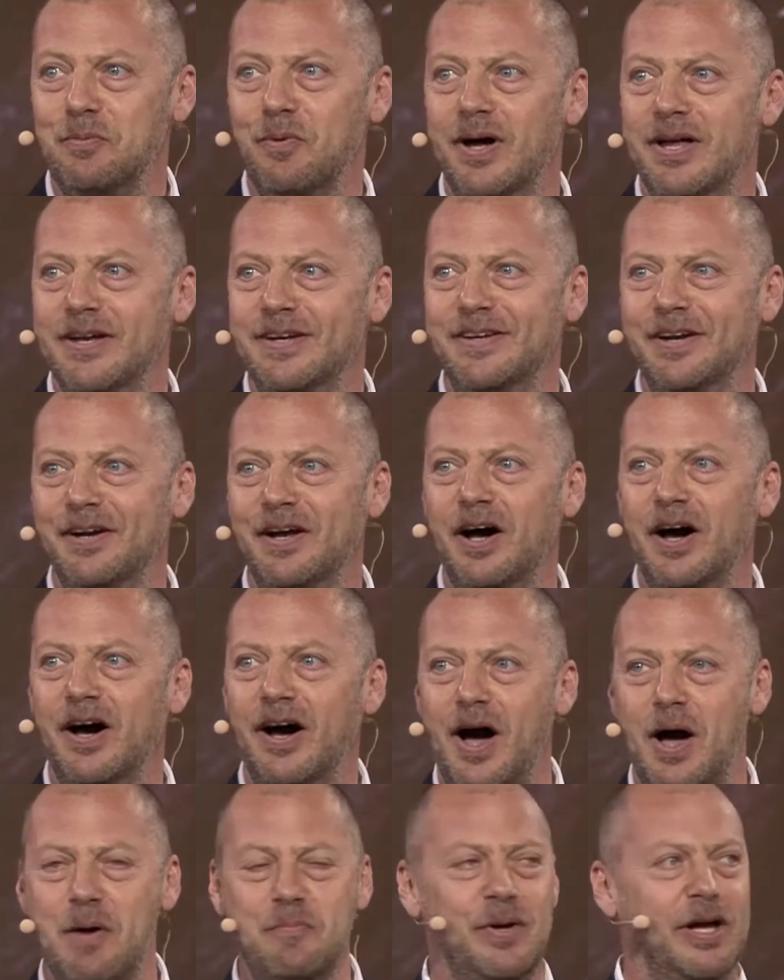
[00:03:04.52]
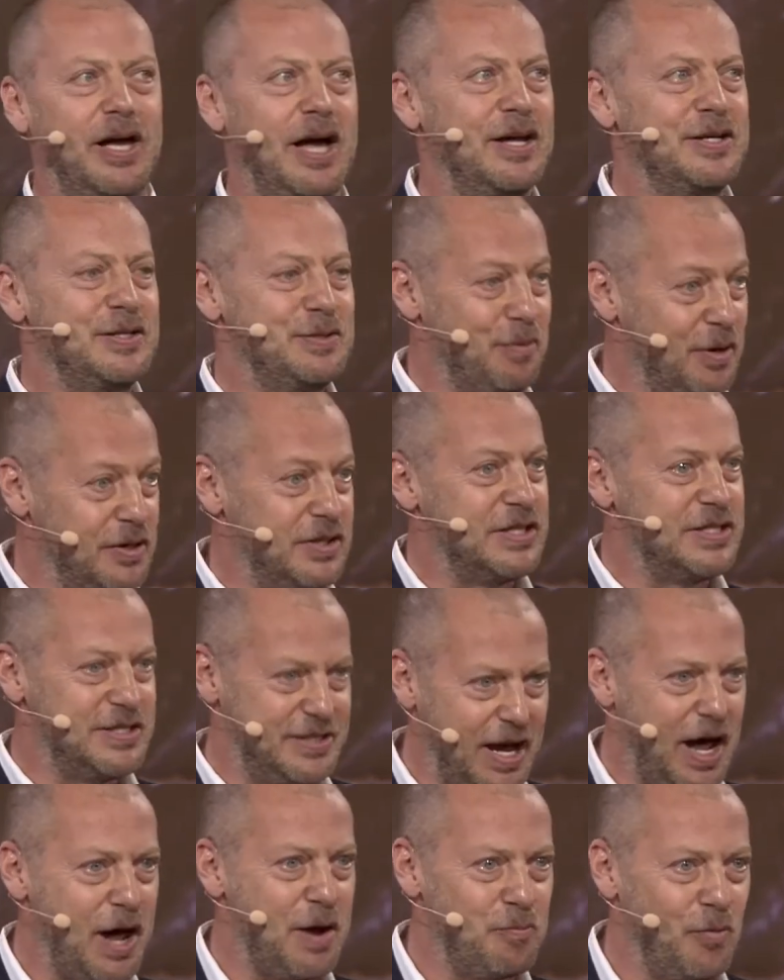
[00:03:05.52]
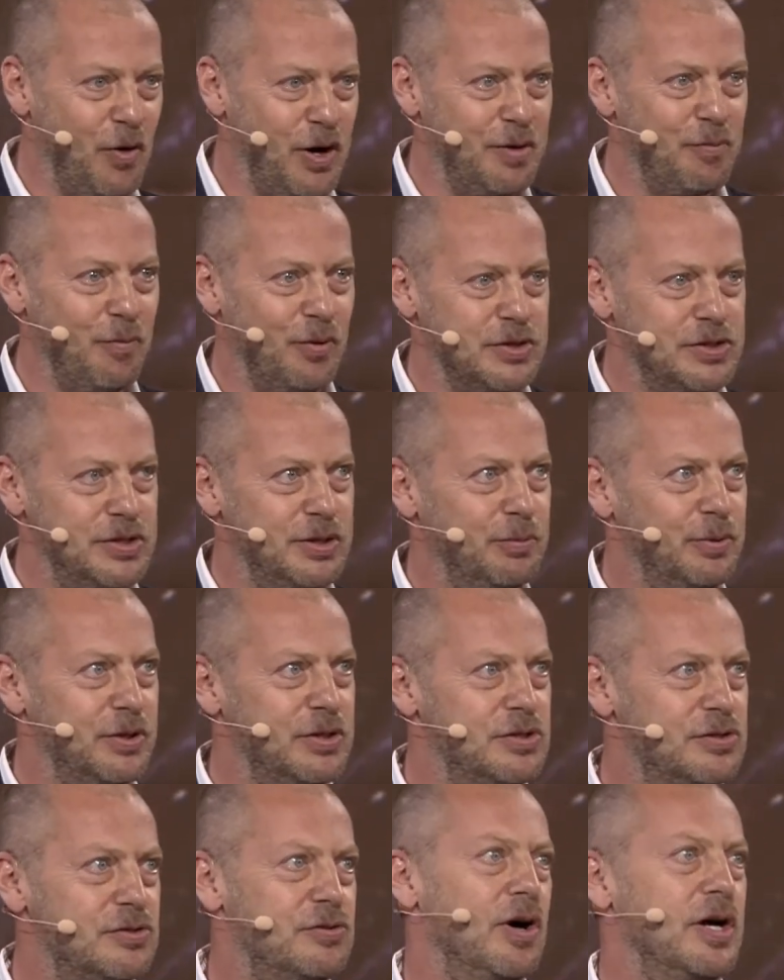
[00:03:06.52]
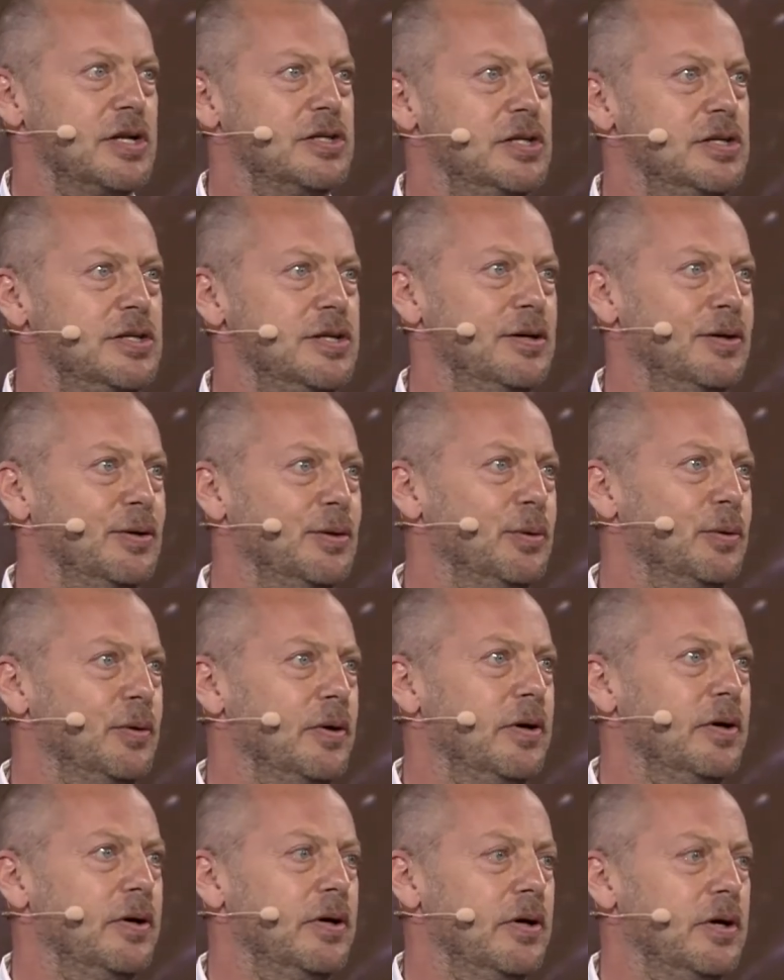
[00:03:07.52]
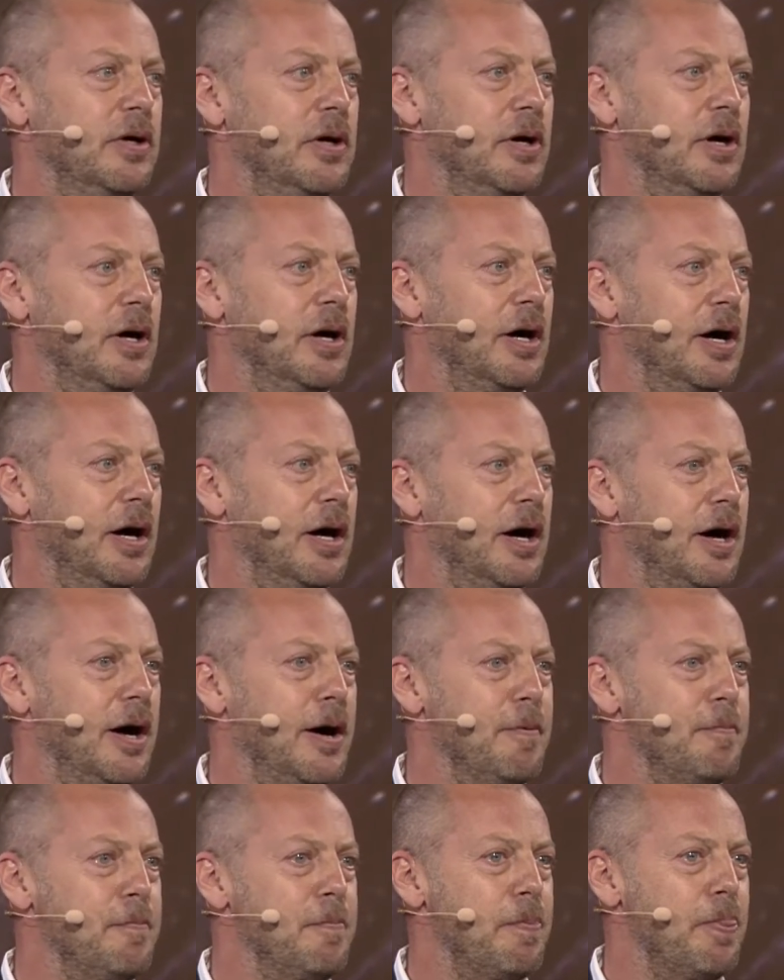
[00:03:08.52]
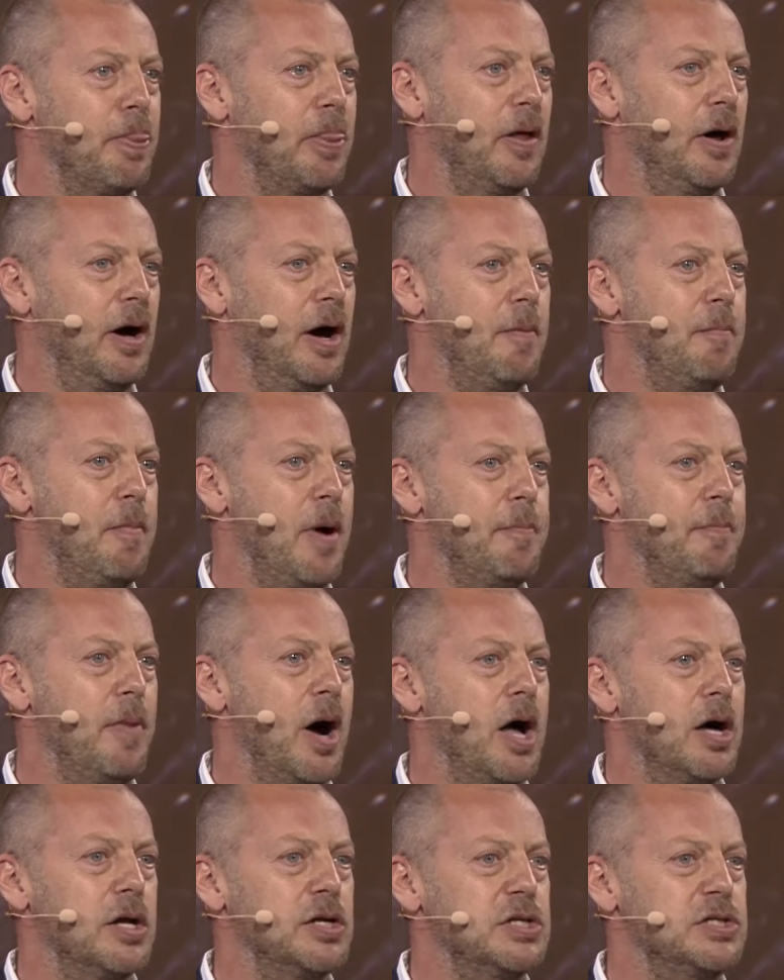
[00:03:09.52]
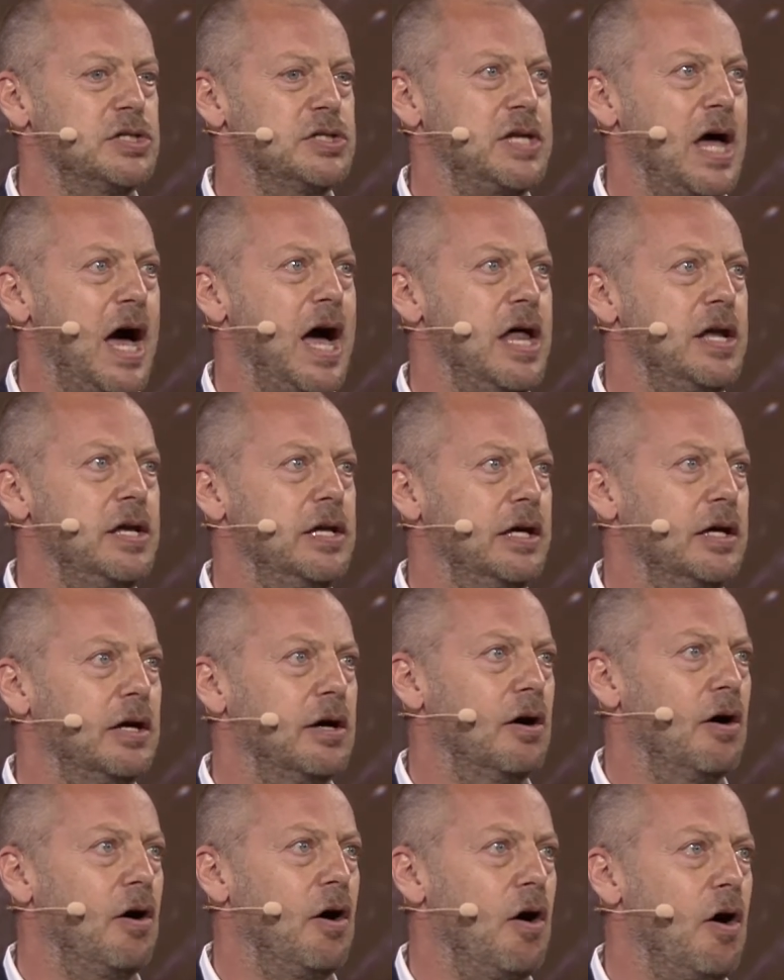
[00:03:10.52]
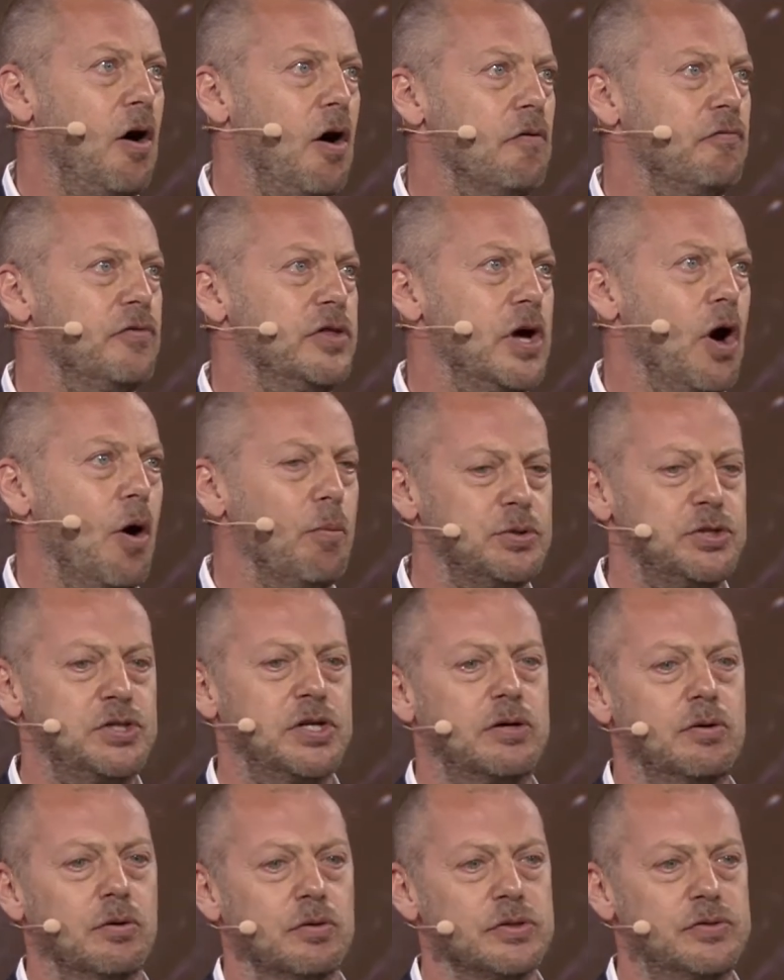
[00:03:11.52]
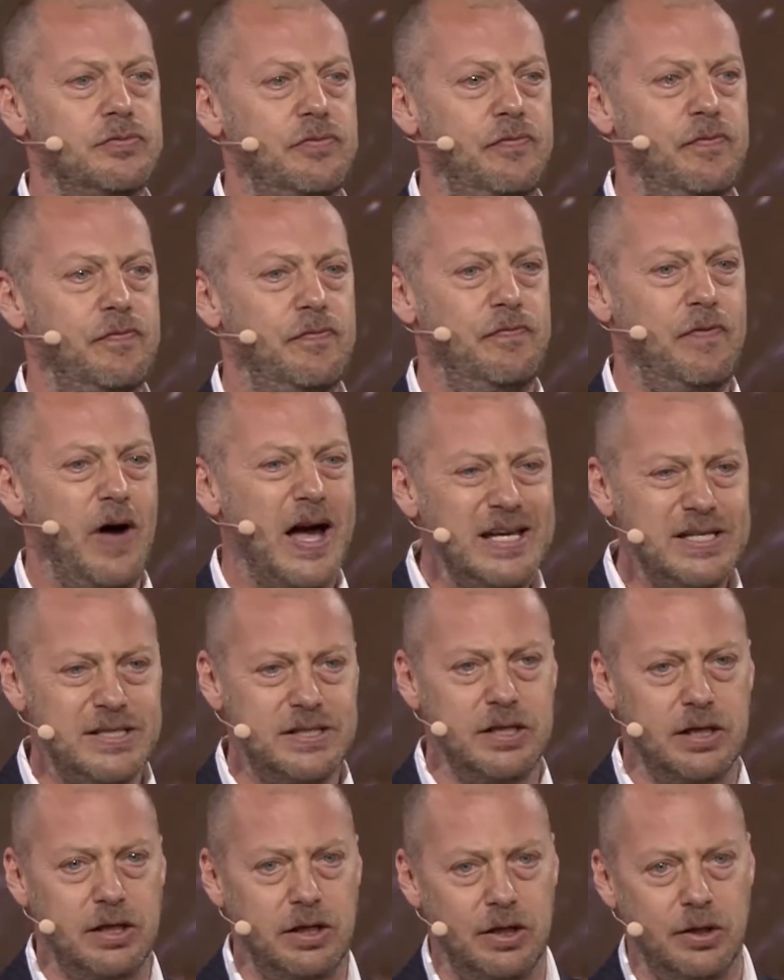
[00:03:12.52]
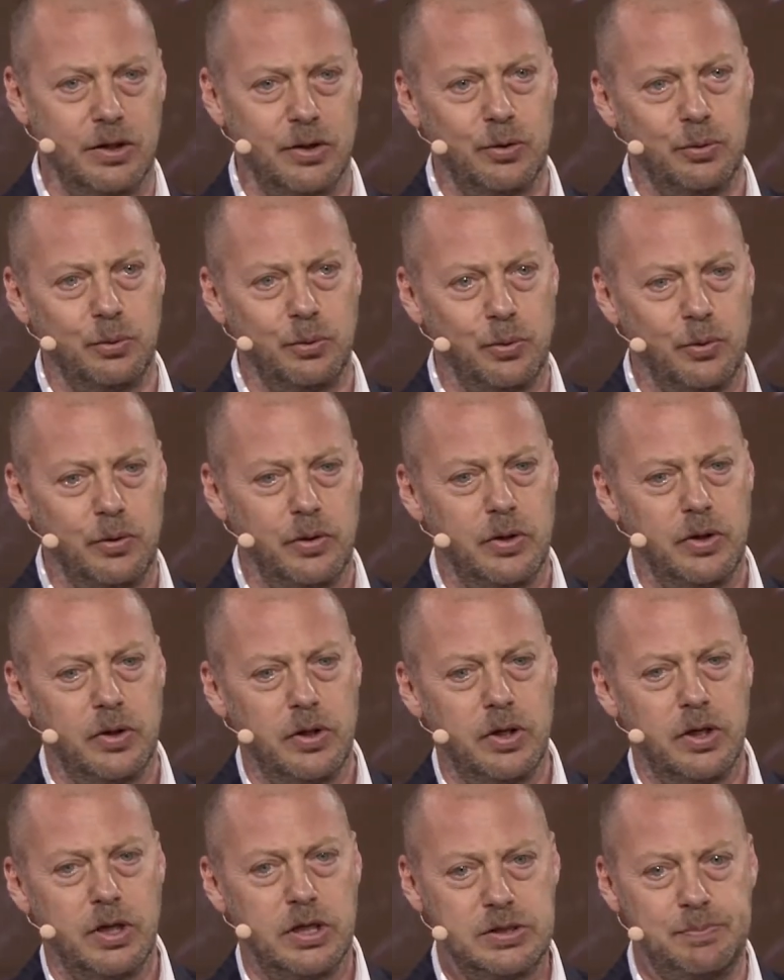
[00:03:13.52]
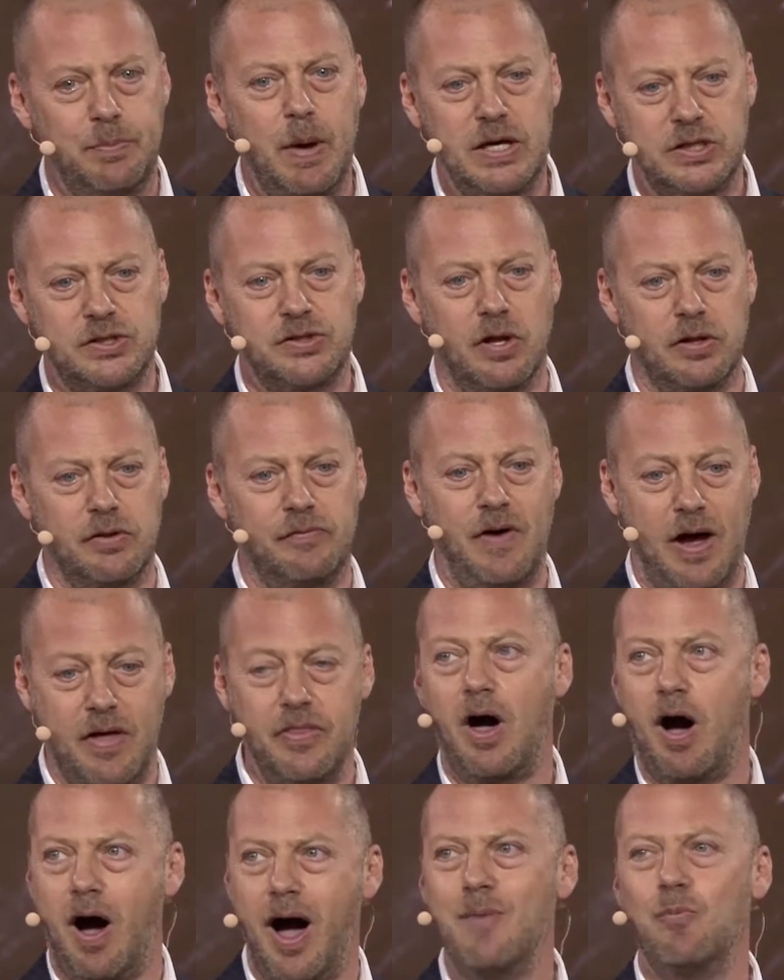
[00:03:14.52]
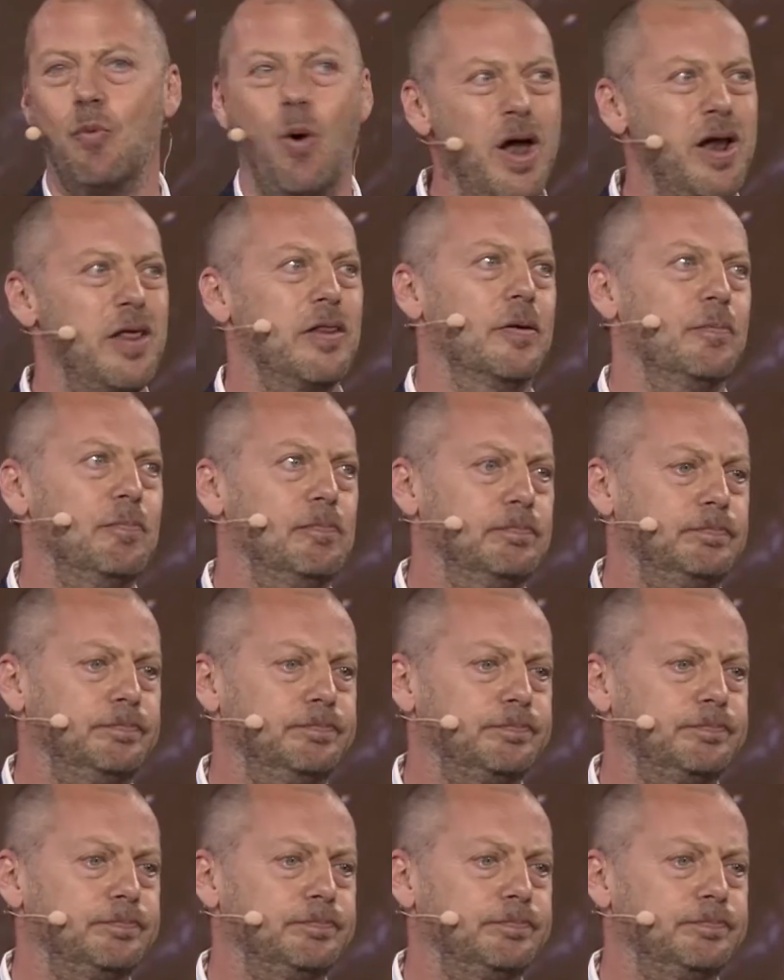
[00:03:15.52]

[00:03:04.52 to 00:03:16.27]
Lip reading: when I began to understand what it was you were trying to do. My understanding of the obstacles facing you is based on the fact that I'm one of them.